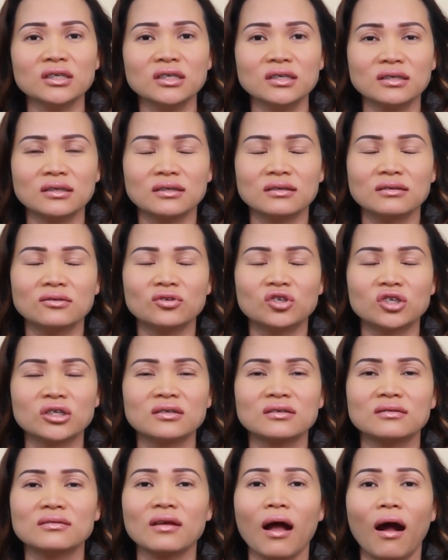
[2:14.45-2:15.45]
It's
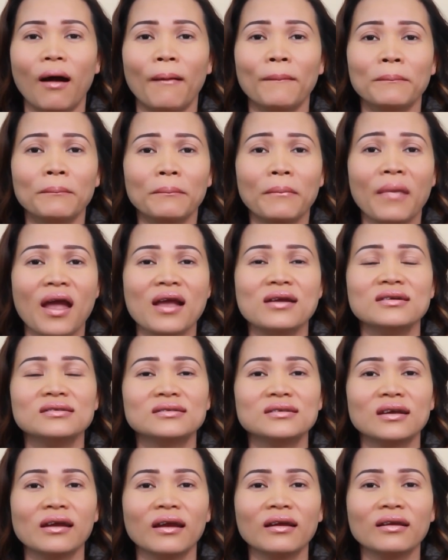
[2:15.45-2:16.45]
just
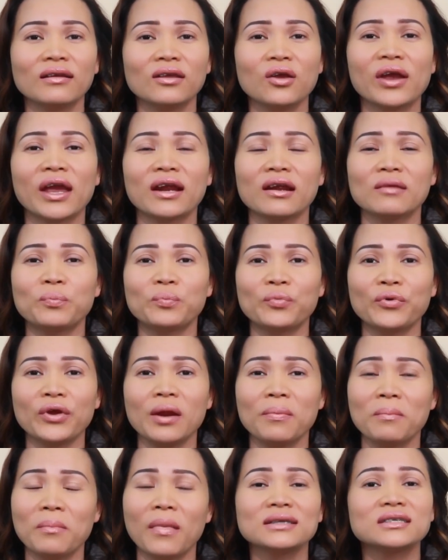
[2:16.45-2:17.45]
amazing. You can
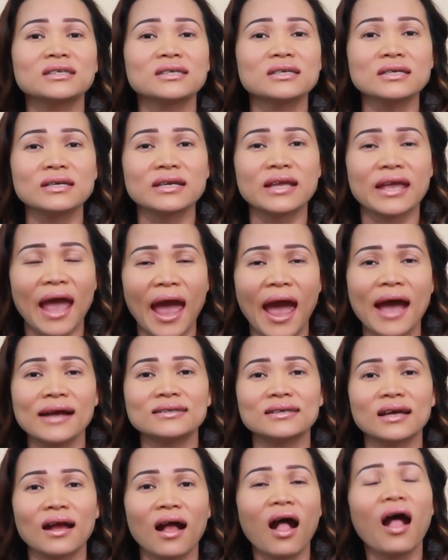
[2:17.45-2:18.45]
pretty much
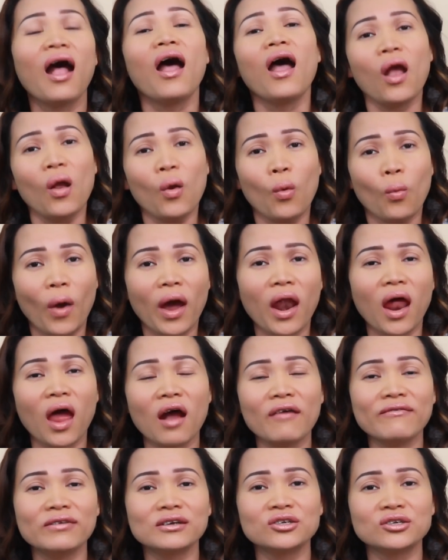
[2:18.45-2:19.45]
get
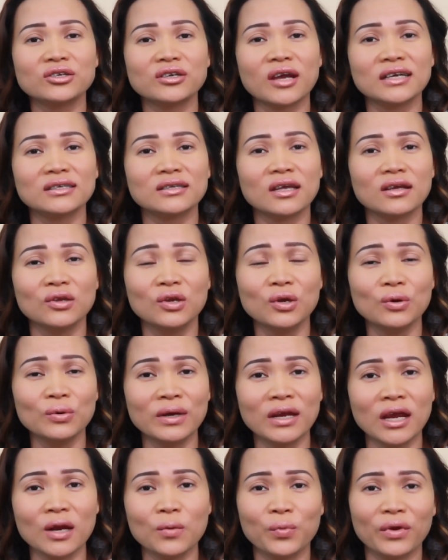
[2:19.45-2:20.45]
whatever shades that you
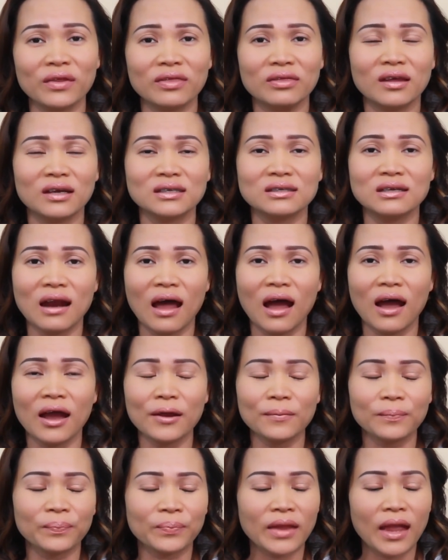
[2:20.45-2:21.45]
need with this line,